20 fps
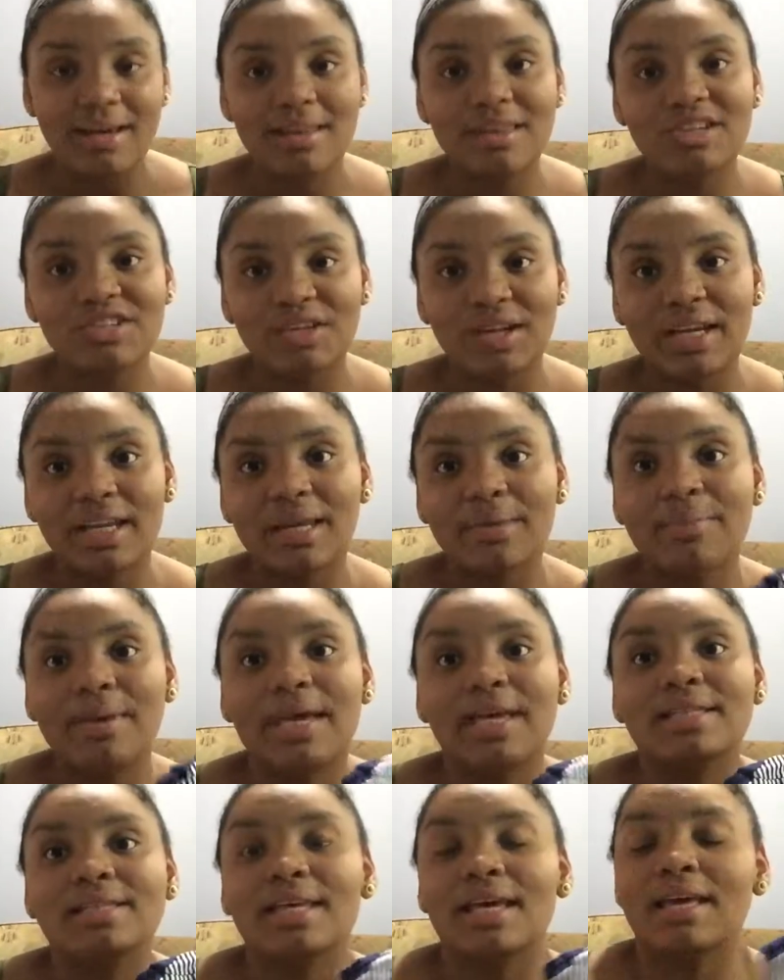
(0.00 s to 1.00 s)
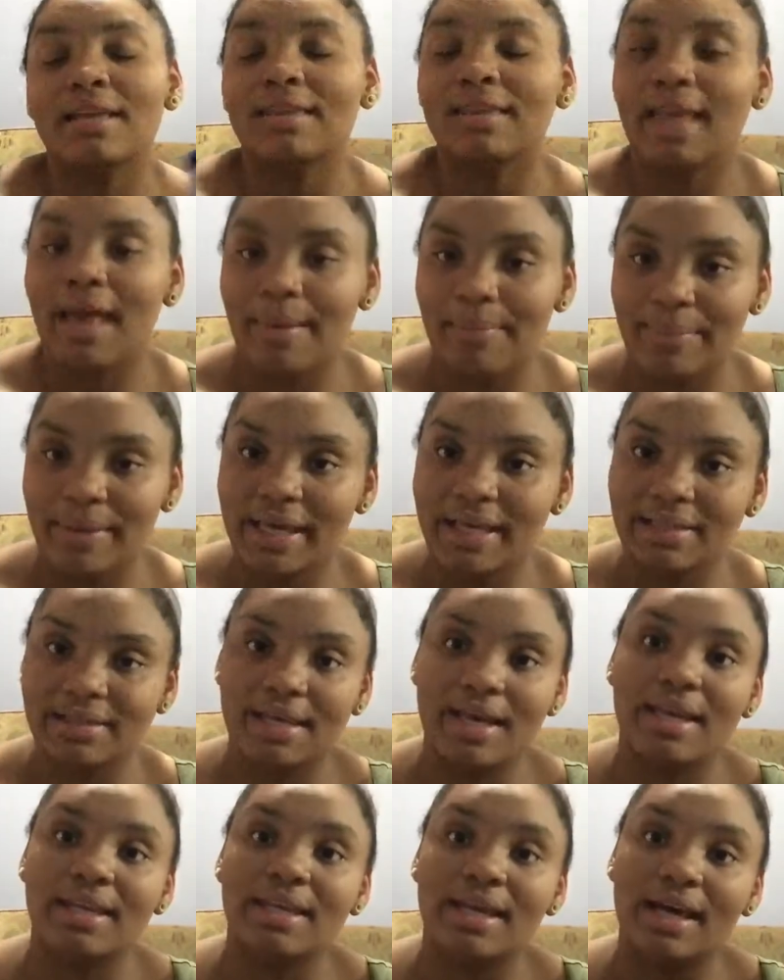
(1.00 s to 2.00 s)
of the training pants. And that being
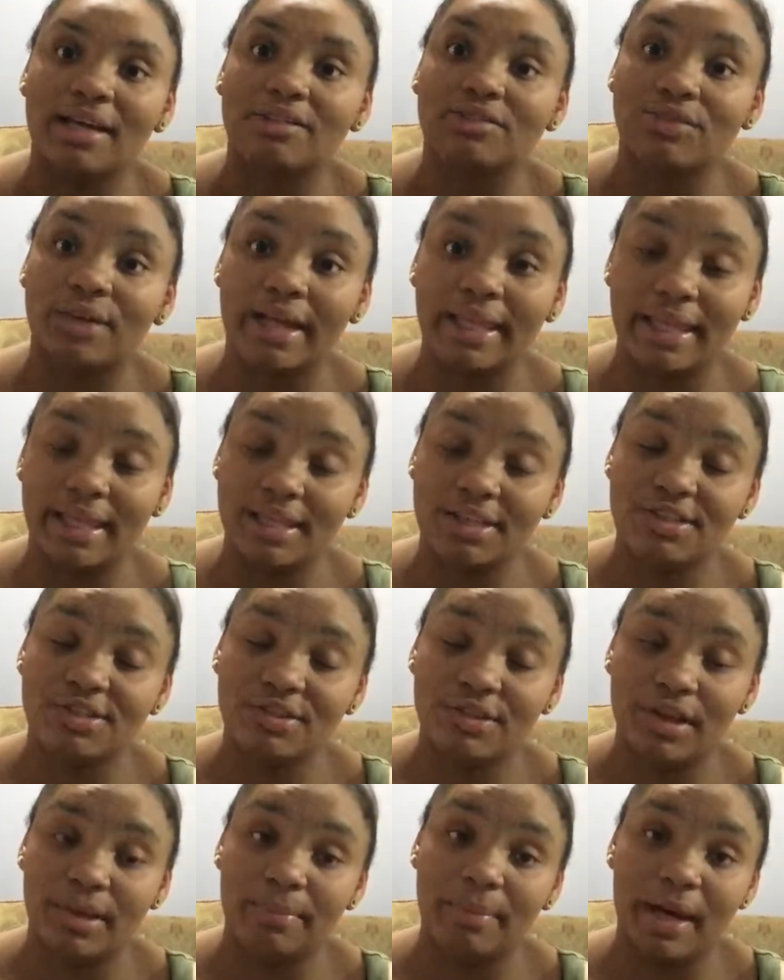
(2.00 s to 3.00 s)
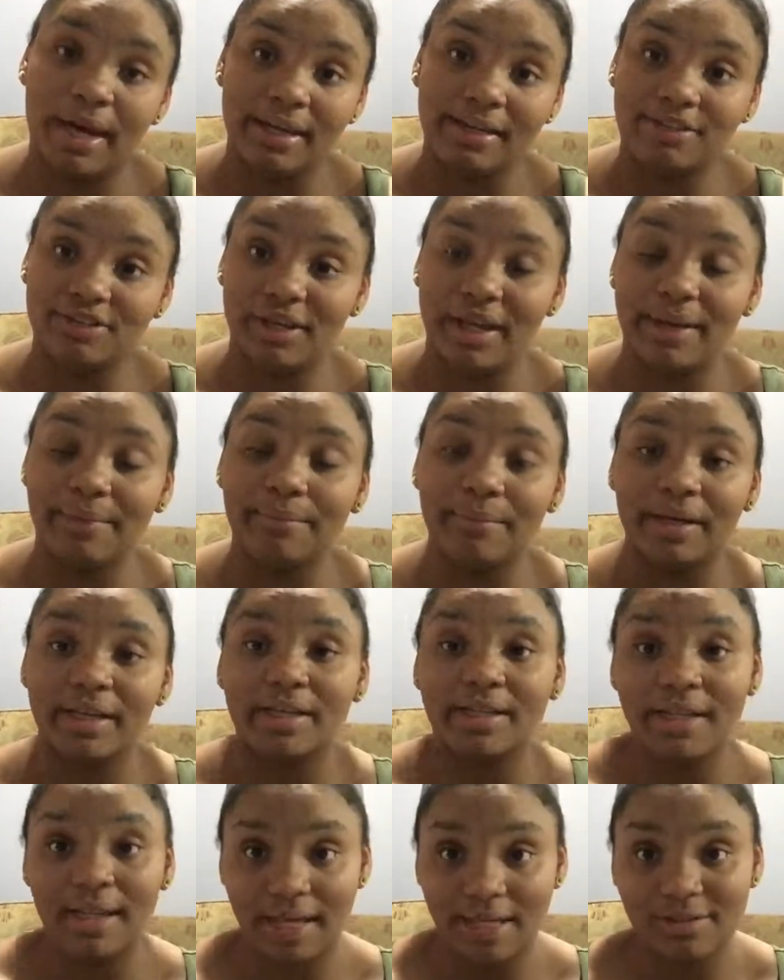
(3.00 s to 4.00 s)
said, yes, Ryleigh is potty trained,
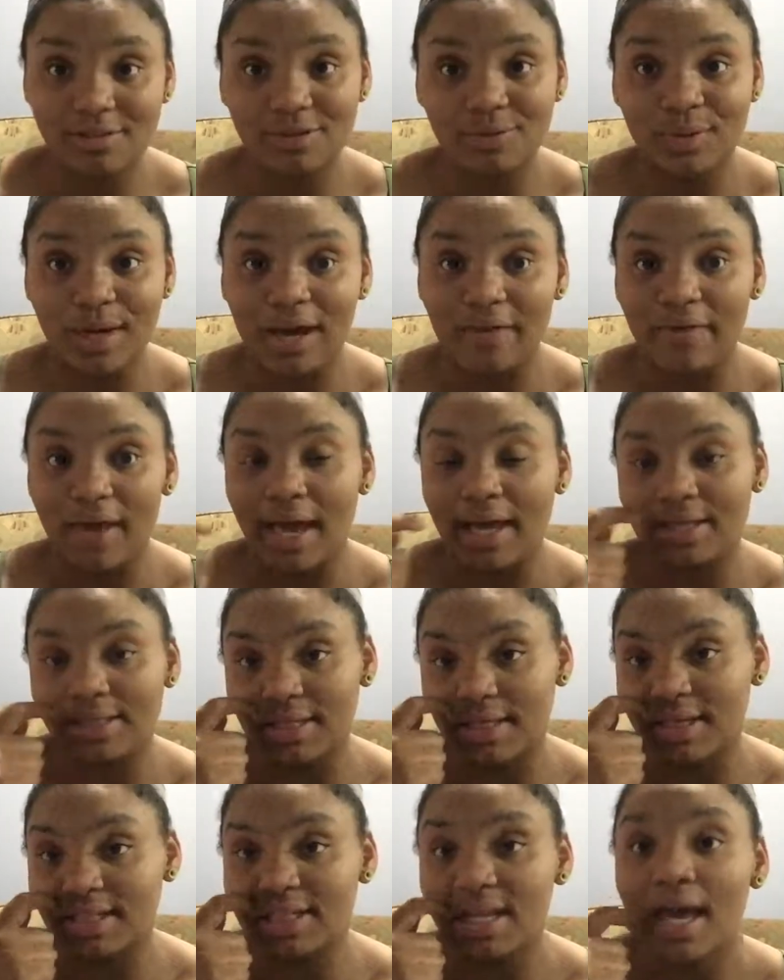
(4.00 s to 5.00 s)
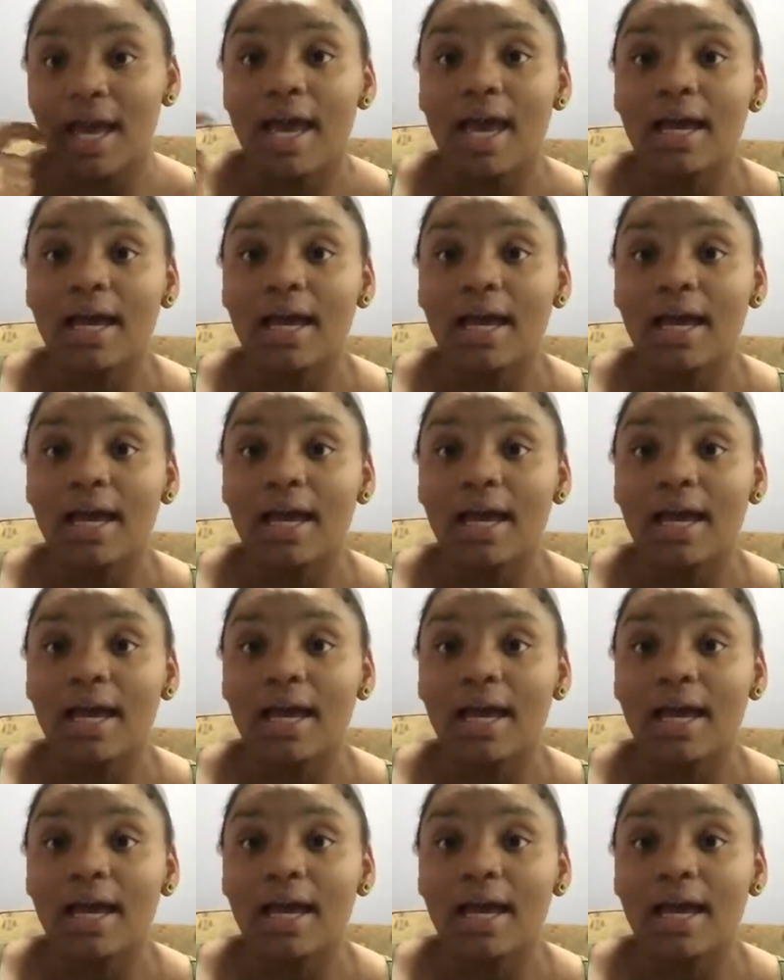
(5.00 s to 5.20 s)
but kids do have accidents.